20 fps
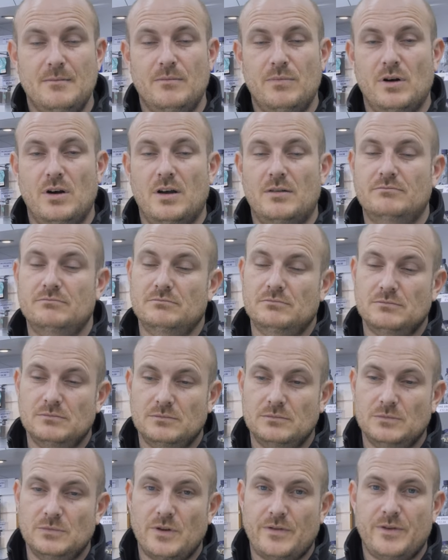but
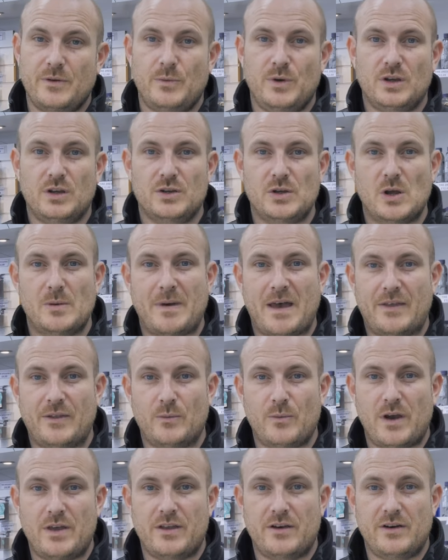nothing we can do about
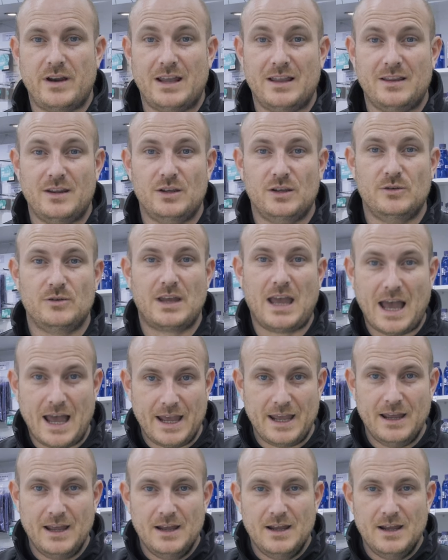the weather in the U K.